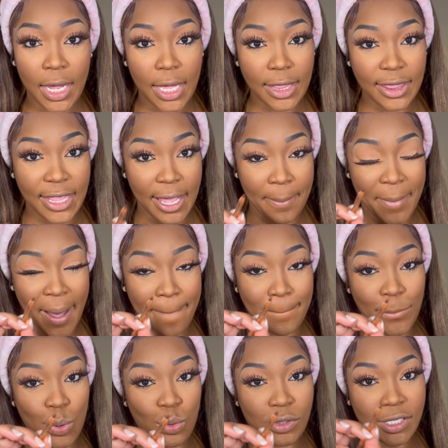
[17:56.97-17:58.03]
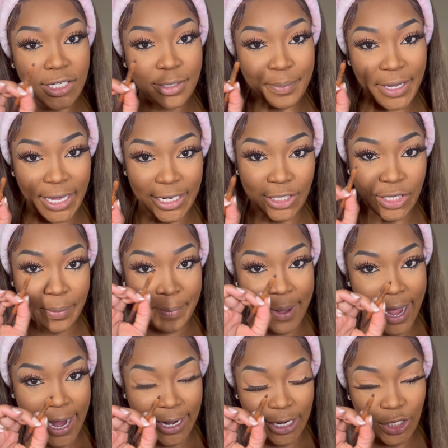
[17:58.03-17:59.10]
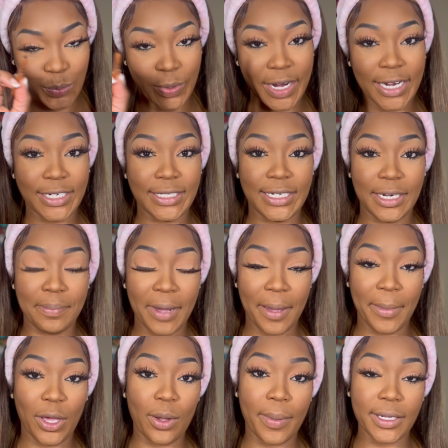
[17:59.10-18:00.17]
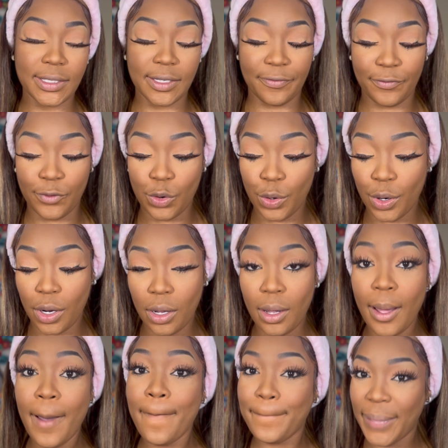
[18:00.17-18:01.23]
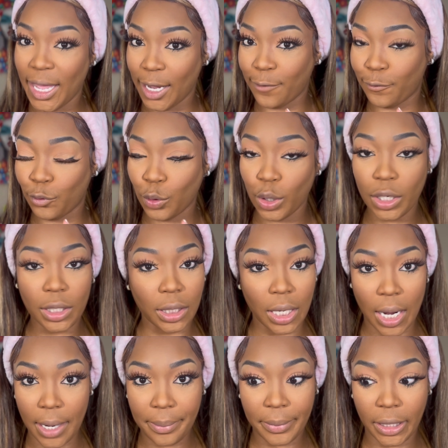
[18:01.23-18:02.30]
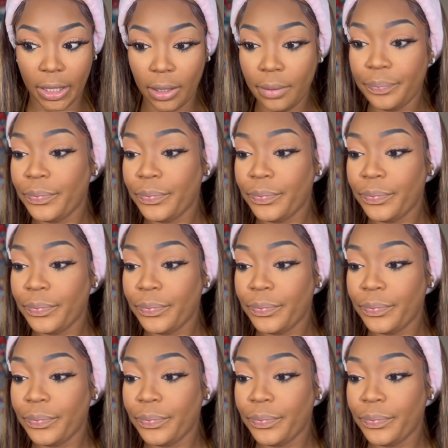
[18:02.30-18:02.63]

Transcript: They bamboozled me into buying it when I did my makeup at Sephora. Paid for, not me.